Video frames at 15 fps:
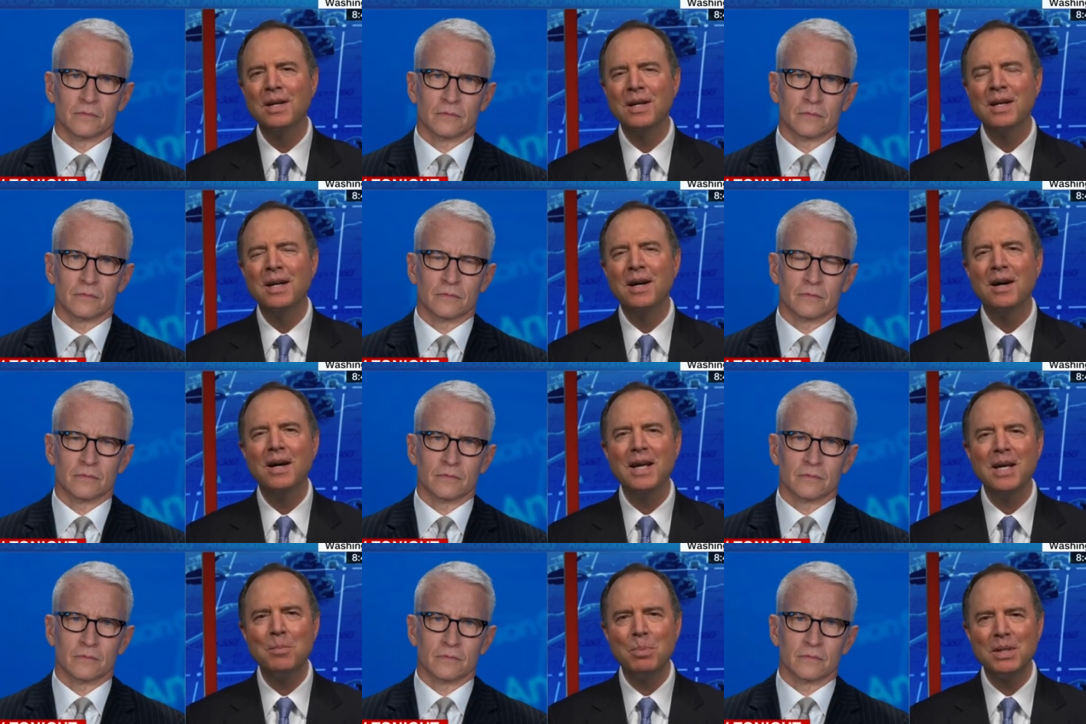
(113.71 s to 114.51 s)
Speaker 1: uh,
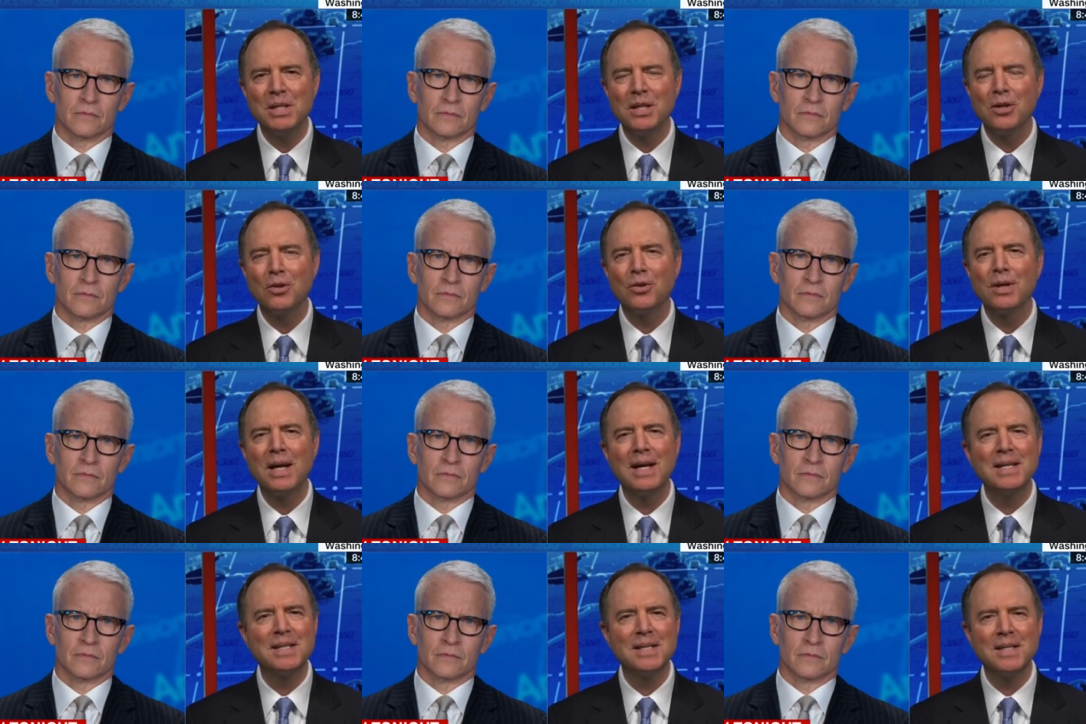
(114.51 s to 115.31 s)
in particular
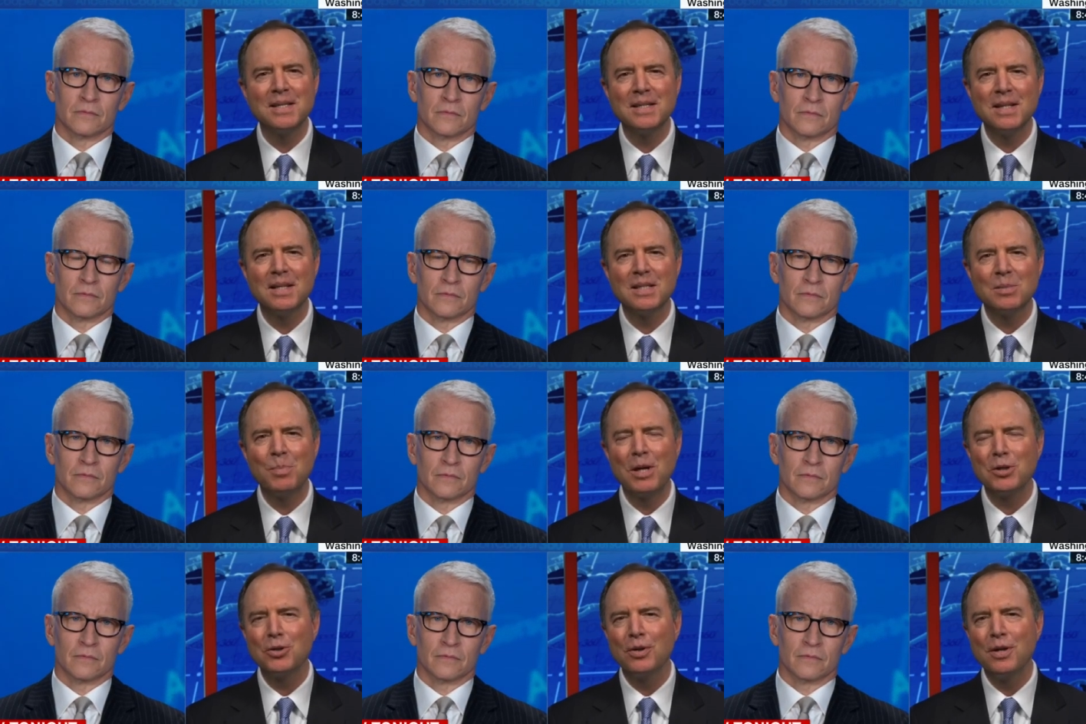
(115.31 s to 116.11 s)
cases,
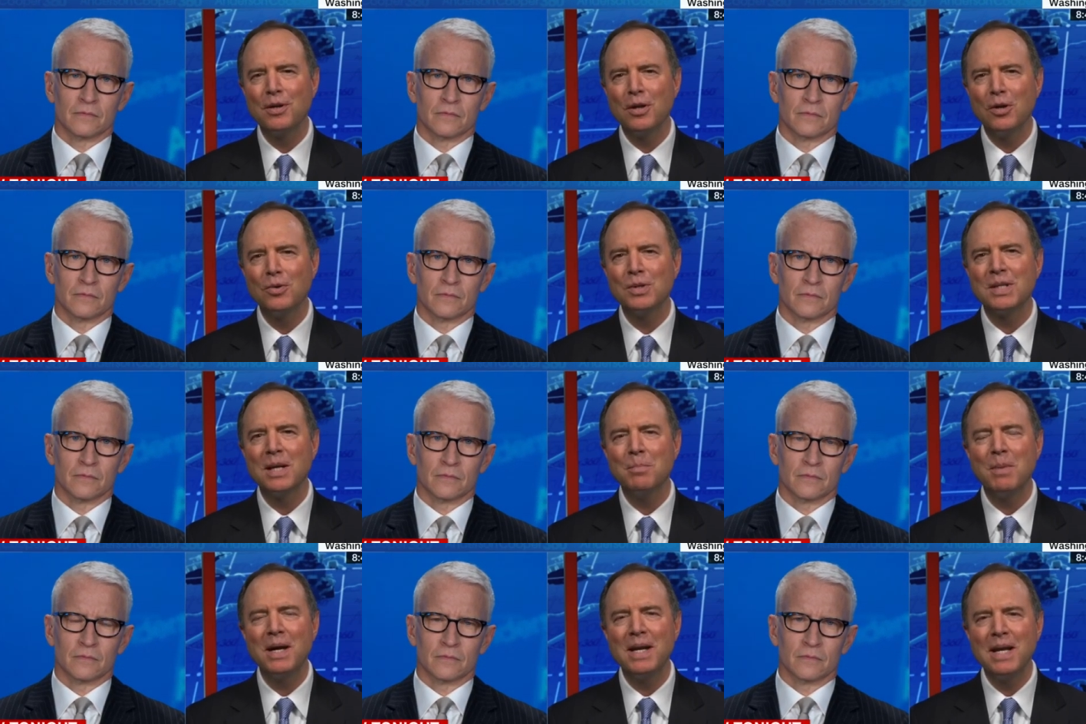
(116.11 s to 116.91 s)
especially those that
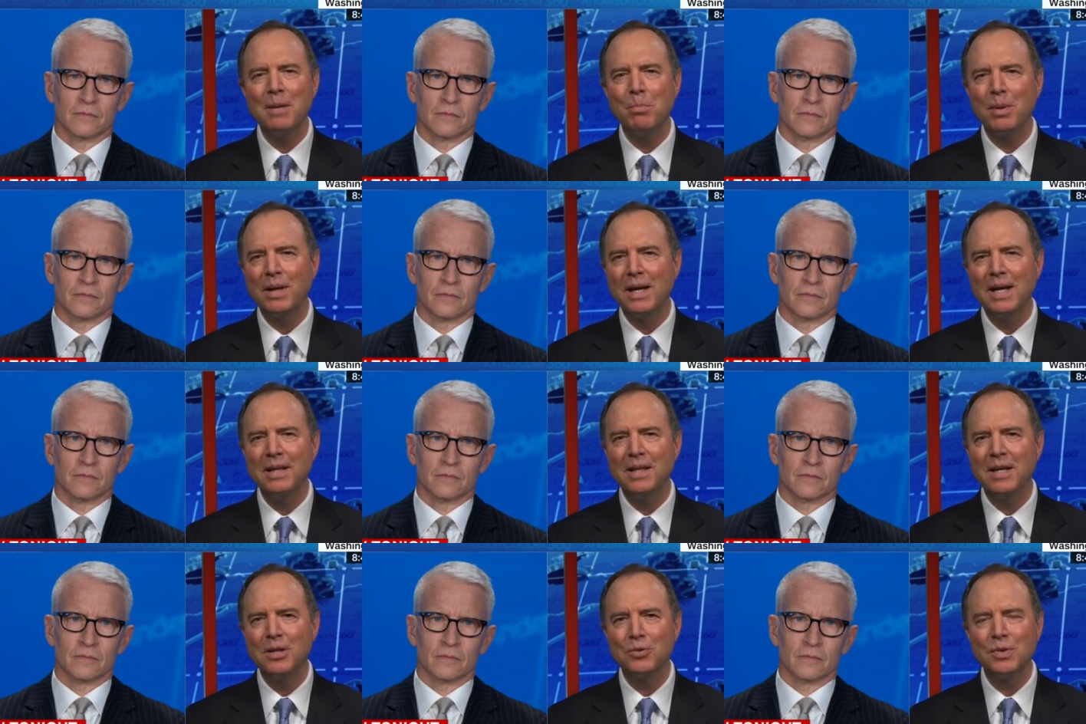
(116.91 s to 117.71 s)
might implicate
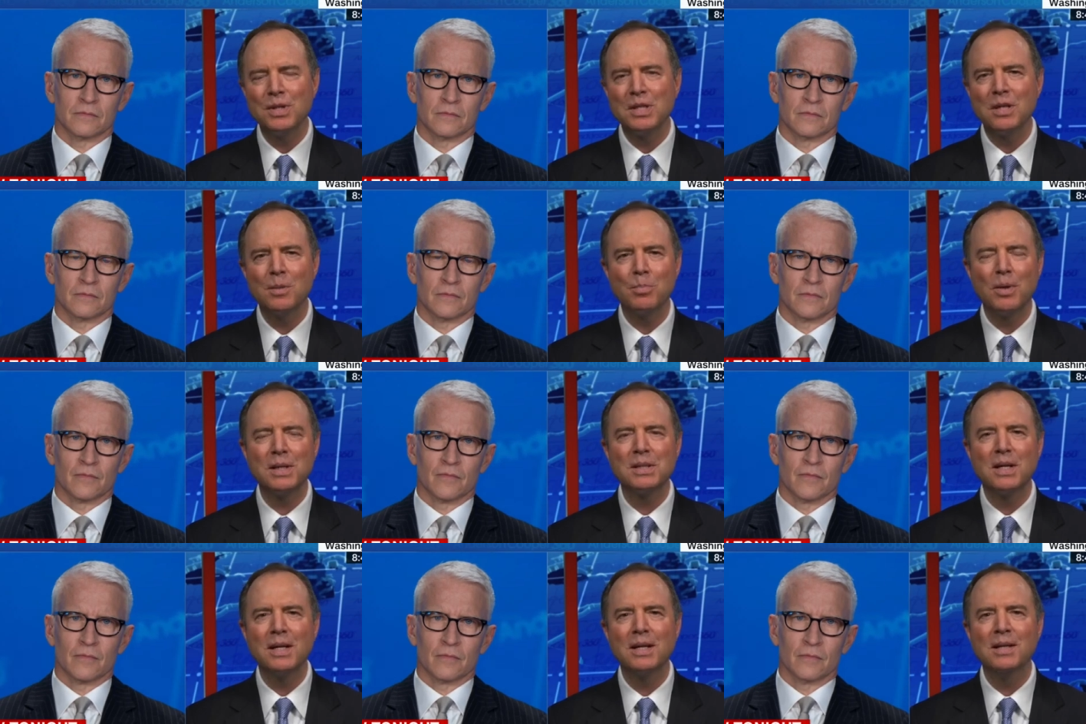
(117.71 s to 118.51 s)
the interests of the
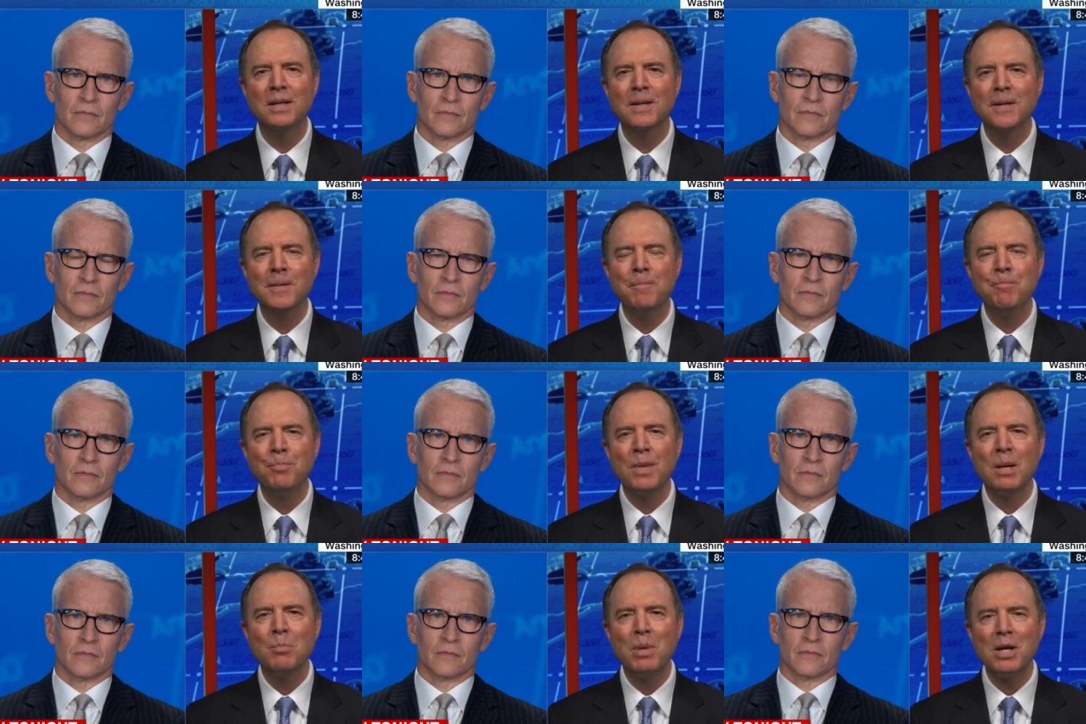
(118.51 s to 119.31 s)
president.
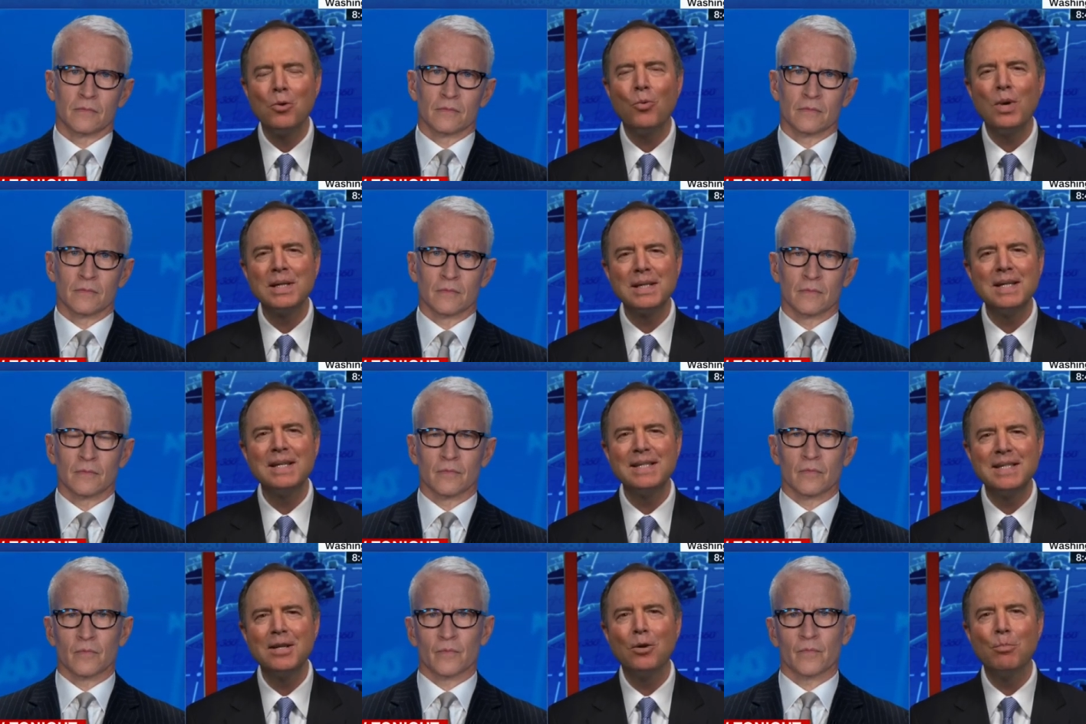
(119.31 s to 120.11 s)
But it wasn't
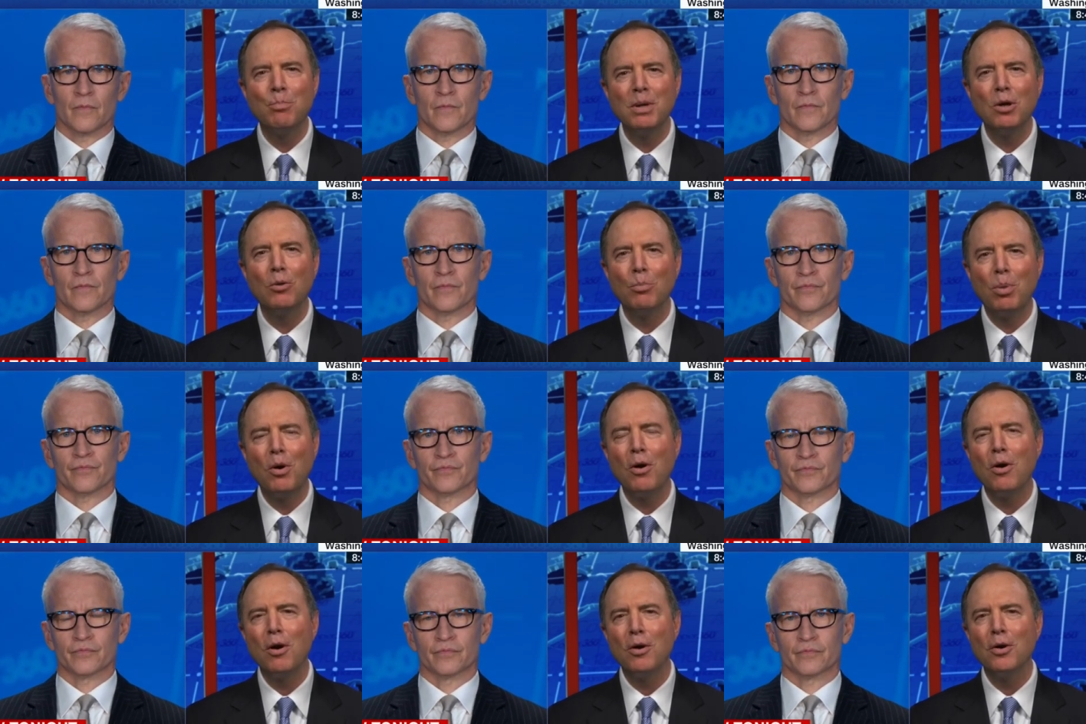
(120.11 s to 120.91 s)
until Bill
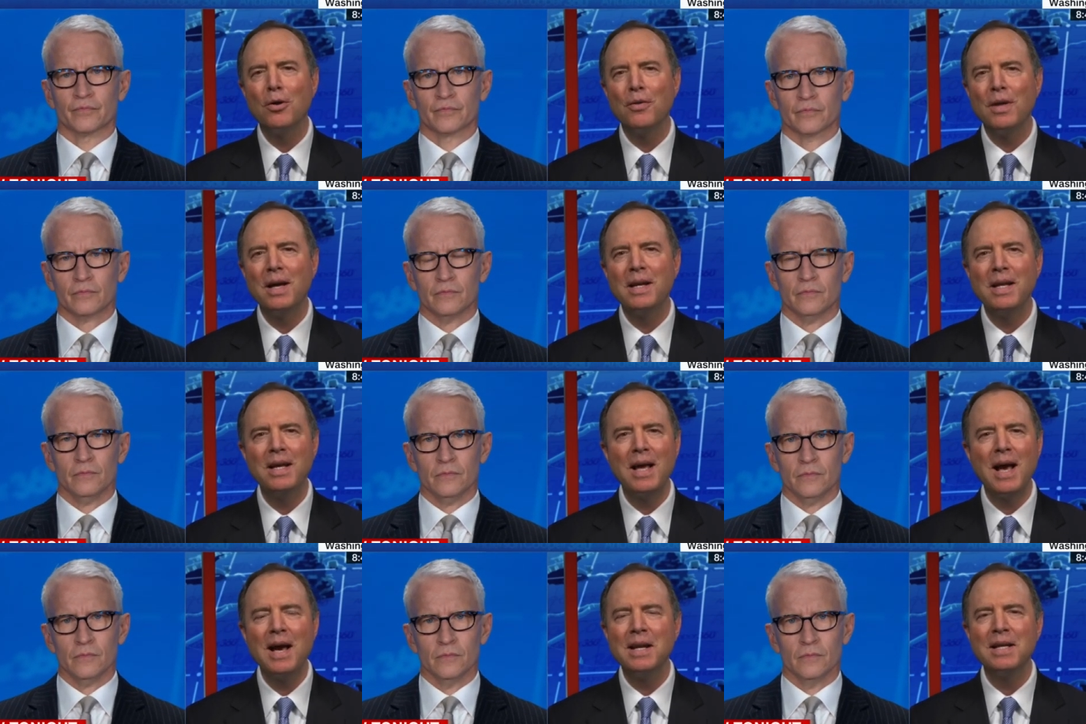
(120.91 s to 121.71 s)
Barr that he
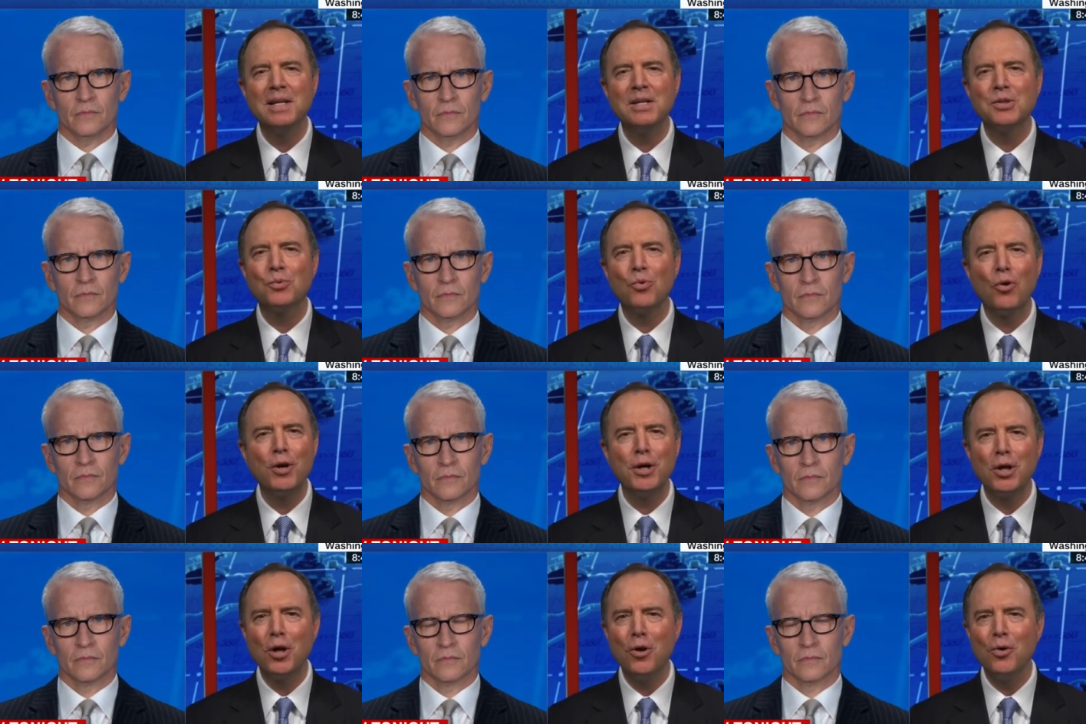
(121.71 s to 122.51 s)
had his Roy
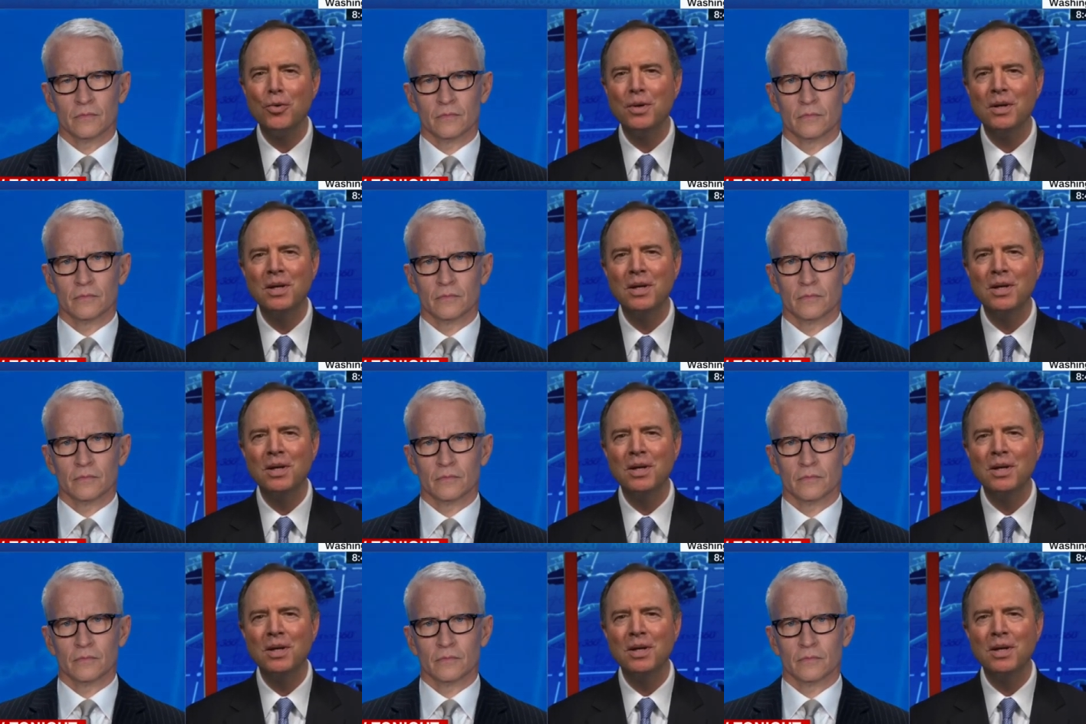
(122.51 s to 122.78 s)
Cohn,